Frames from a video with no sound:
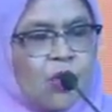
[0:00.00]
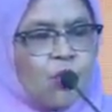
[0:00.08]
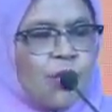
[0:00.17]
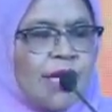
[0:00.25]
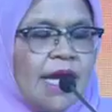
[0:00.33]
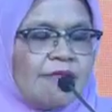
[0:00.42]

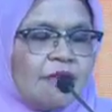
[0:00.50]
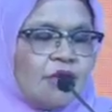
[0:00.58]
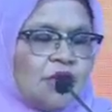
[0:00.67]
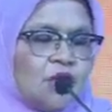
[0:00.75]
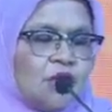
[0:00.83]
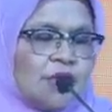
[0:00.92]
We have to
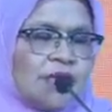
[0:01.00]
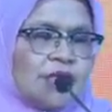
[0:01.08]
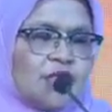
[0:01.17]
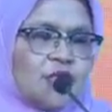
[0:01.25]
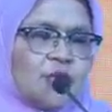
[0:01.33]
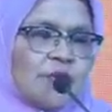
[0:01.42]
look
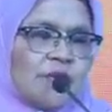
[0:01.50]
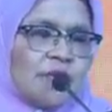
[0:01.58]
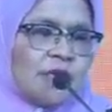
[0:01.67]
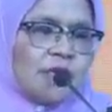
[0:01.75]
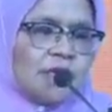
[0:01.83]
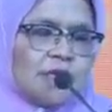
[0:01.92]
into
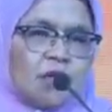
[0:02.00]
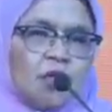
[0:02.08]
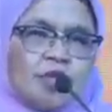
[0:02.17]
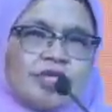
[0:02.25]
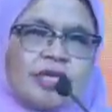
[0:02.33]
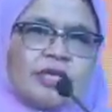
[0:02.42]
a
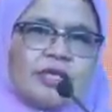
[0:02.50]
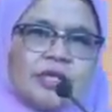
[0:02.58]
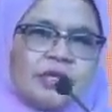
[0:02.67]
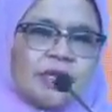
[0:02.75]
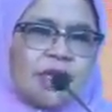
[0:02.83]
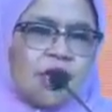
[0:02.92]
ocean
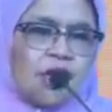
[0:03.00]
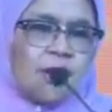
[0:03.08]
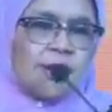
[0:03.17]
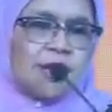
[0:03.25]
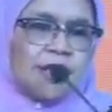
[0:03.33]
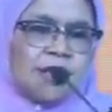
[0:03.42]

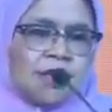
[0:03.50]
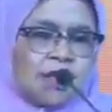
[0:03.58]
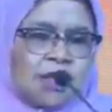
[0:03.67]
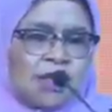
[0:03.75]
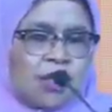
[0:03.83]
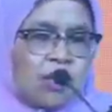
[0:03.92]
economy
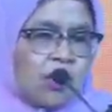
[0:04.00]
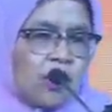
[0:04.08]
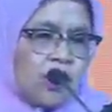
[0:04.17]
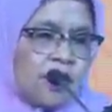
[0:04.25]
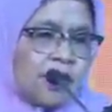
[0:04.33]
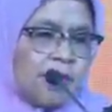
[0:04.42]

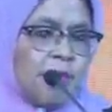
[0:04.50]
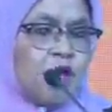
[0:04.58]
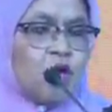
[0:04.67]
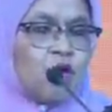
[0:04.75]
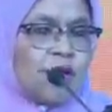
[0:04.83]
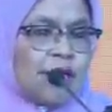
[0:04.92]
or the blue